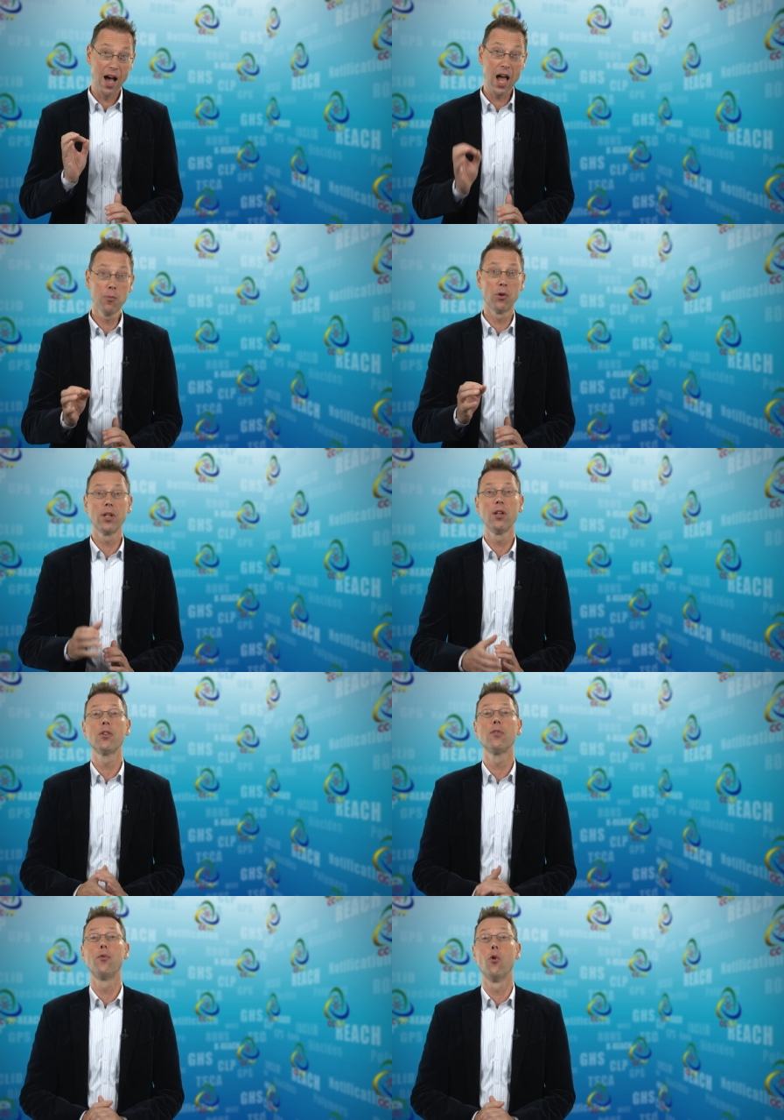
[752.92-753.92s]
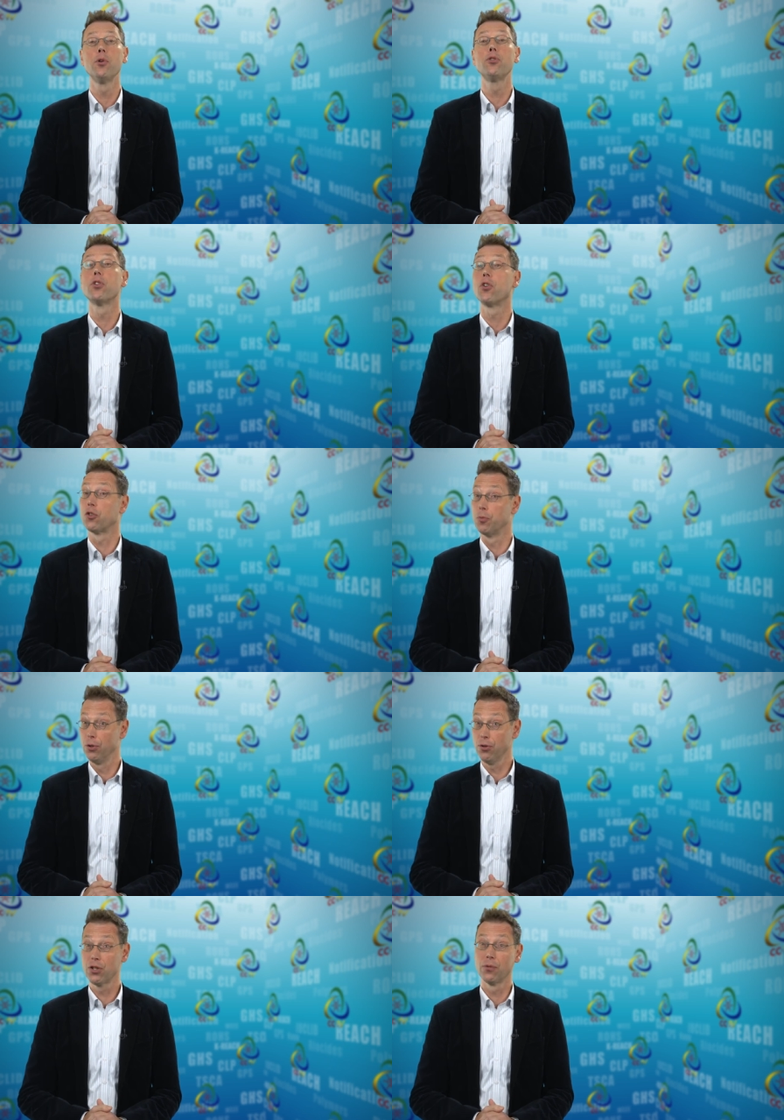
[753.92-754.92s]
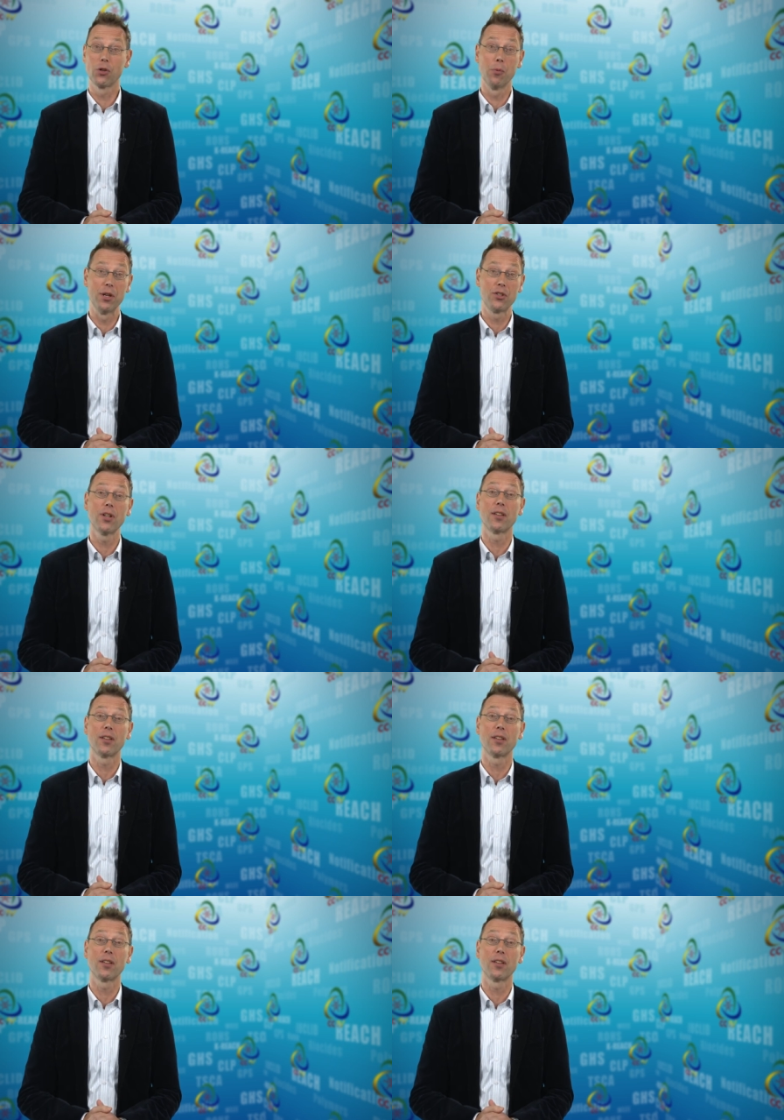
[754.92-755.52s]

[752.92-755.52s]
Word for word: I'm already looking forward to the contribution of the Commission